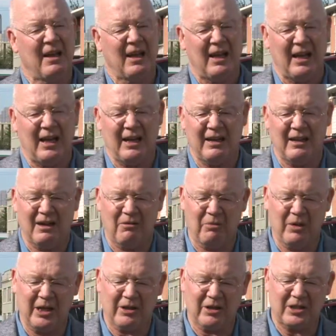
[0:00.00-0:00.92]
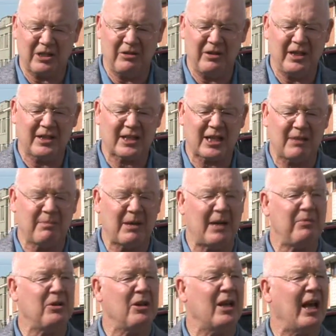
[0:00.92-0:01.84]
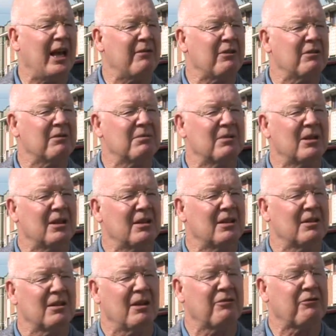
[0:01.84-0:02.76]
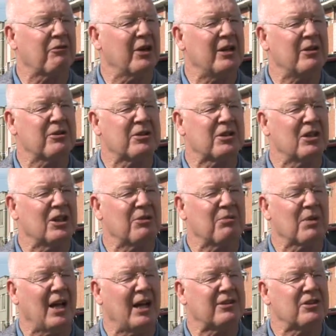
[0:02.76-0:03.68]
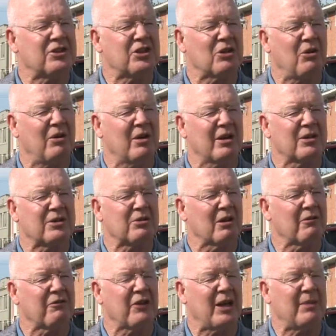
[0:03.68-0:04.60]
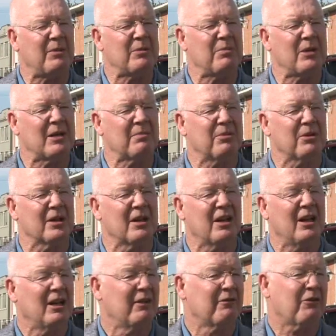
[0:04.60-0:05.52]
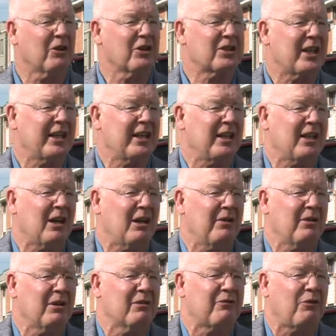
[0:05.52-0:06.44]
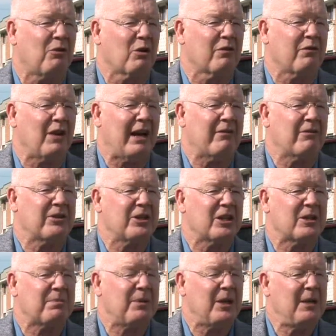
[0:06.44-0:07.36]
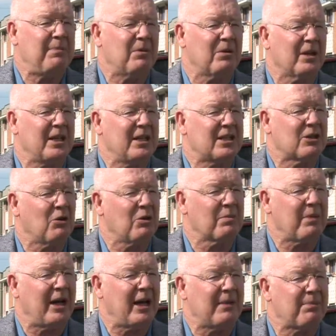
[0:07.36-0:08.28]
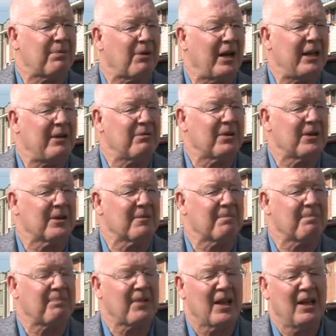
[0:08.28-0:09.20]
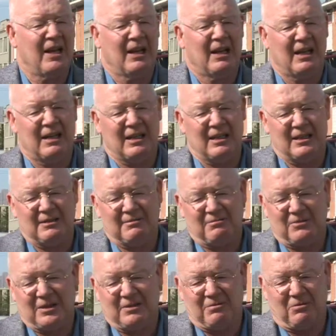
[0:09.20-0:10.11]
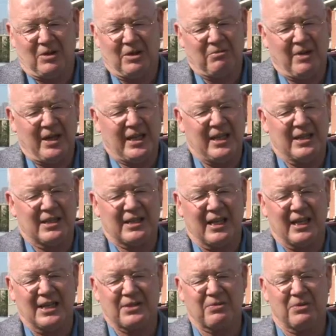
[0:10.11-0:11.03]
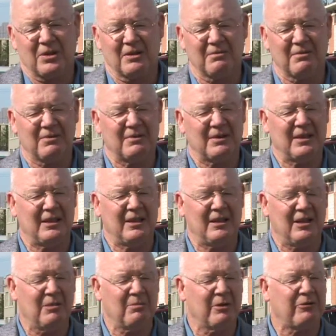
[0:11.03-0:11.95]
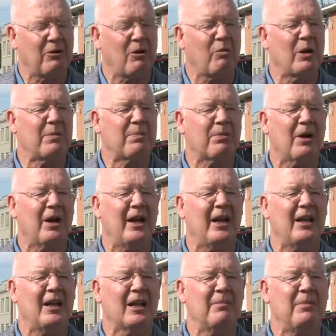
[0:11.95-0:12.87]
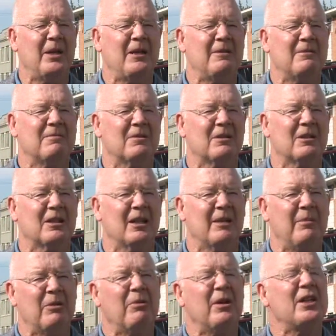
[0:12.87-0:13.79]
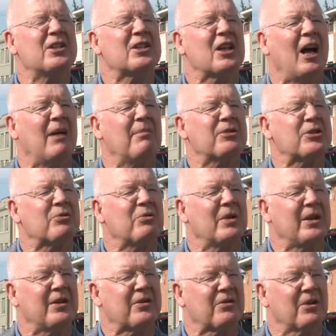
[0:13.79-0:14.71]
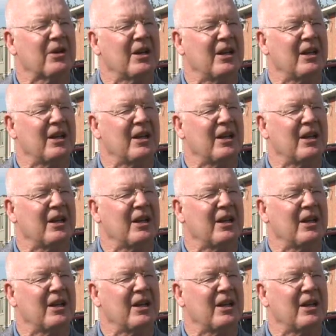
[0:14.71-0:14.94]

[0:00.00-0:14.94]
And a week or two he'd say, "Maybe you have a friend or two that would like to join us, or a family member." And first thing you know, there are 4 or 5 or 6 people, and he's going by and praying with them. One week he says, "Well, before we pray, let me read Psalms 23.